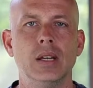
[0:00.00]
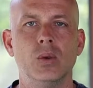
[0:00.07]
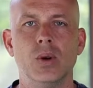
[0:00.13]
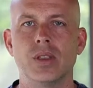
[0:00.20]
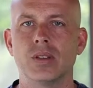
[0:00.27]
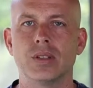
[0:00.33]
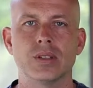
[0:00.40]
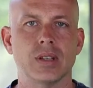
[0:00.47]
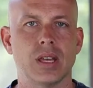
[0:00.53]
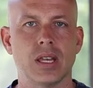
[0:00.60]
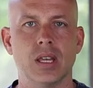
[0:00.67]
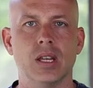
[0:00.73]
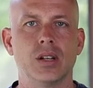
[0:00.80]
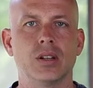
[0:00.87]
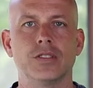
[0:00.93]
whether it's a
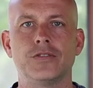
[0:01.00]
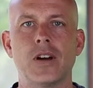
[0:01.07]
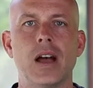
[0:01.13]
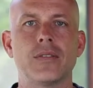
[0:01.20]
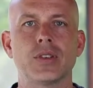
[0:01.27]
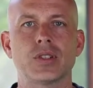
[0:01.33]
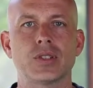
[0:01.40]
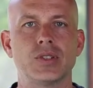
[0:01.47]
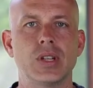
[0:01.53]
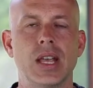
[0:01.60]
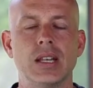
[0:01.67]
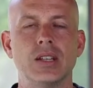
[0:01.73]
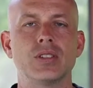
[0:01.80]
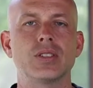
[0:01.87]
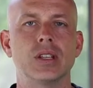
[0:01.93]
year or 5 years or
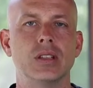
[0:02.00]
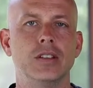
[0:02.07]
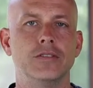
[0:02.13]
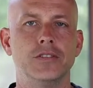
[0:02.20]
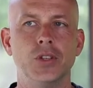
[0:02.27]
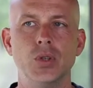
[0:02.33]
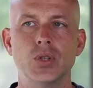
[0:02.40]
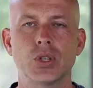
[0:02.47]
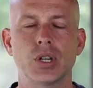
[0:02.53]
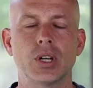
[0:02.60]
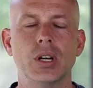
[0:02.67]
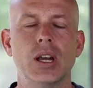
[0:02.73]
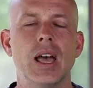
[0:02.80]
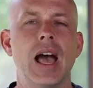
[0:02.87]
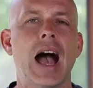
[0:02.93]
10 years in the
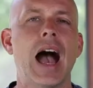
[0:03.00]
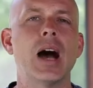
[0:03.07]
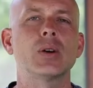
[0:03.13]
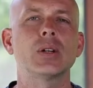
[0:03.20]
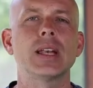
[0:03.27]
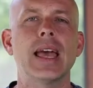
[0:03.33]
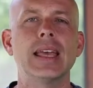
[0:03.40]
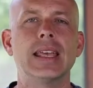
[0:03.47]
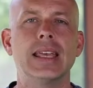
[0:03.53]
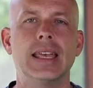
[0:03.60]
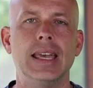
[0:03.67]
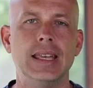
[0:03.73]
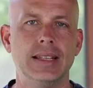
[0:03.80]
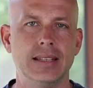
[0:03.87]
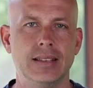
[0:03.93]
future, how did I
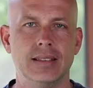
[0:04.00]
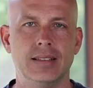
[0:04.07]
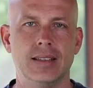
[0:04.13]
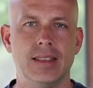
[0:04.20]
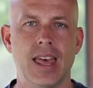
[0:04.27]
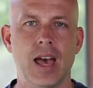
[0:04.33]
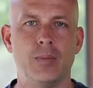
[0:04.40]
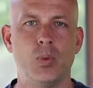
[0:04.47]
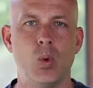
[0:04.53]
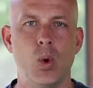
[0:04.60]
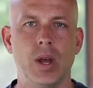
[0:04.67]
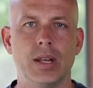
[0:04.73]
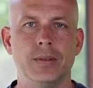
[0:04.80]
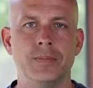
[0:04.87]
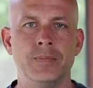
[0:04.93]
get to that point?